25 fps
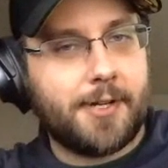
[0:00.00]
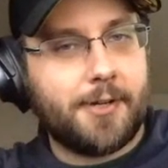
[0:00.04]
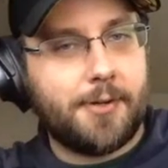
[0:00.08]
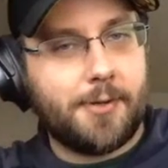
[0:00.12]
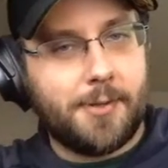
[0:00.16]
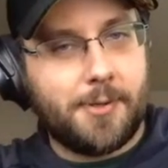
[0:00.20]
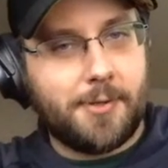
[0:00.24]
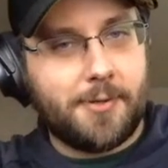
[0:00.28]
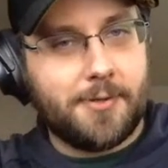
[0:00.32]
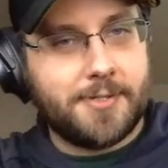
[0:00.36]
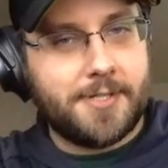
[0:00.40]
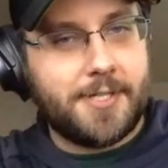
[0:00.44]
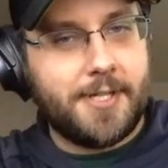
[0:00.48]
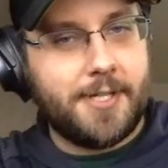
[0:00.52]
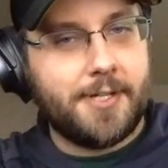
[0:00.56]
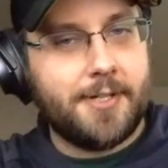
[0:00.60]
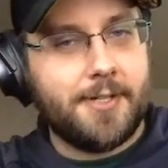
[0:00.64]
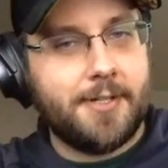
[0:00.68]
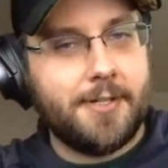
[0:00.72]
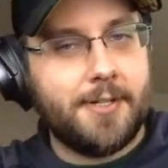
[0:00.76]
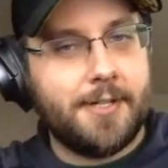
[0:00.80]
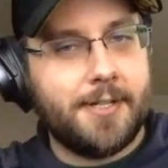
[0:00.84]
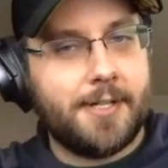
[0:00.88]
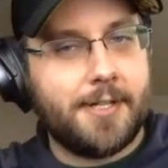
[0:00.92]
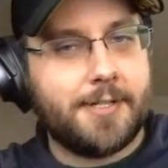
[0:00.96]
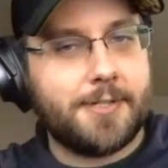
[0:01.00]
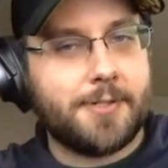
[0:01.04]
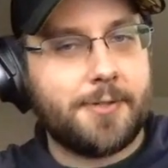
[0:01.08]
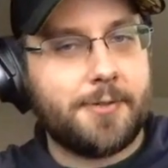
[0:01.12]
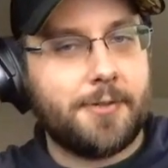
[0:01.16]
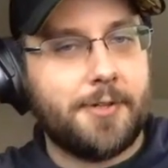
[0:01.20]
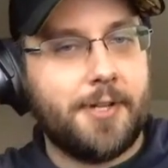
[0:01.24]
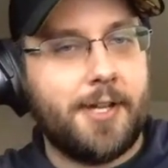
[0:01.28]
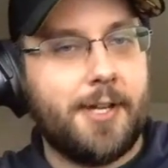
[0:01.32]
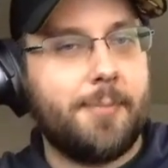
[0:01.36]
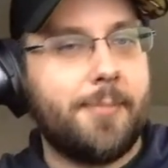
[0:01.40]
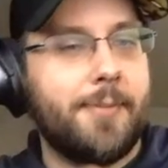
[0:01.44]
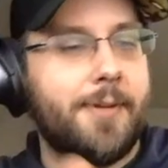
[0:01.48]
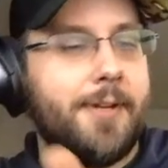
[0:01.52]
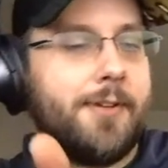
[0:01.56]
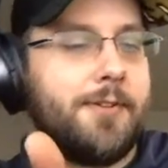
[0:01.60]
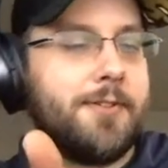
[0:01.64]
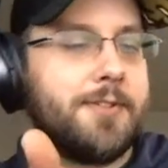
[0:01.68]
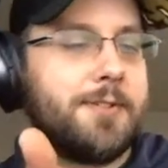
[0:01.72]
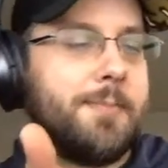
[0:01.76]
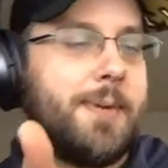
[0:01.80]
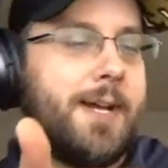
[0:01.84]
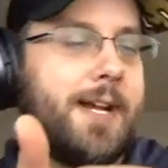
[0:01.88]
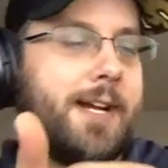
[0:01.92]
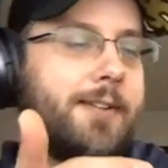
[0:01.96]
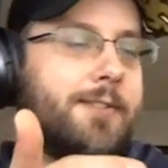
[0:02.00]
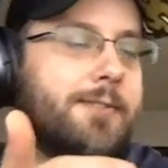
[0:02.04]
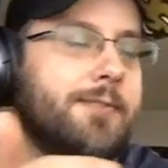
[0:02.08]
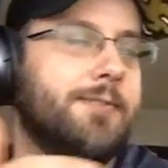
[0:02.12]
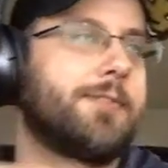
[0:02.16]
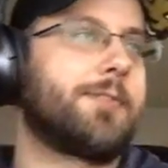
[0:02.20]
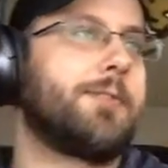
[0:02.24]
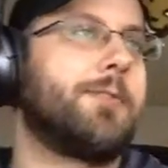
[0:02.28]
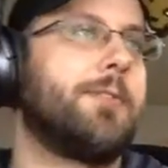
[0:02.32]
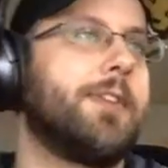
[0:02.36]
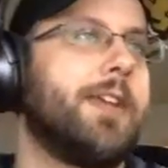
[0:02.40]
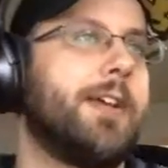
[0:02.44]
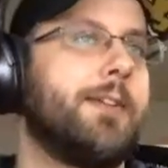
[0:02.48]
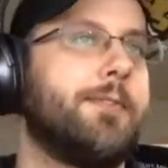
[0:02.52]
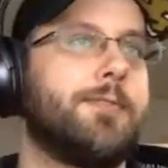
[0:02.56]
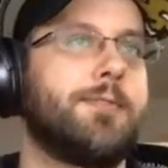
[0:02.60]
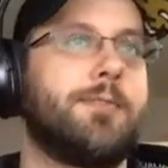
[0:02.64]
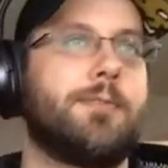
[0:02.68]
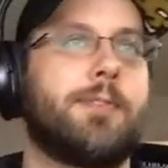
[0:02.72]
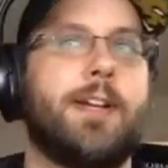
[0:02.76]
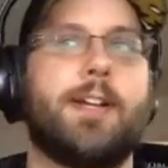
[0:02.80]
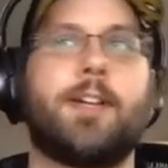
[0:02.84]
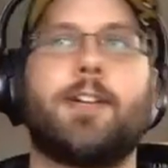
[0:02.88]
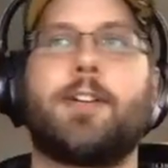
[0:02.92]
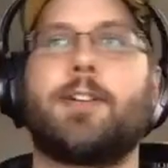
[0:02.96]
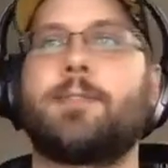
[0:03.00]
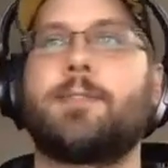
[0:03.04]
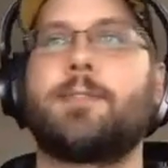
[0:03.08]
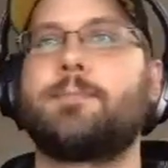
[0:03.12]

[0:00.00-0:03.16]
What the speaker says: quote goes here, and I scroll up and it goes back to scroll down to Riker.